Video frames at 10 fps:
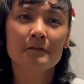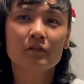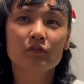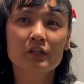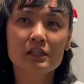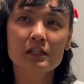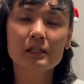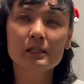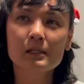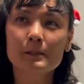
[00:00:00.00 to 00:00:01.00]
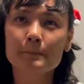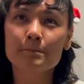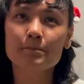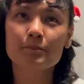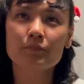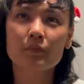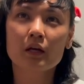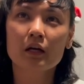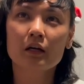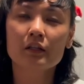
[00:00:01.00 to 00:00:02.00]
Firstly,
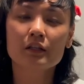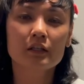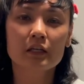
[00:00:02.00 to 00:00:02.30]
I think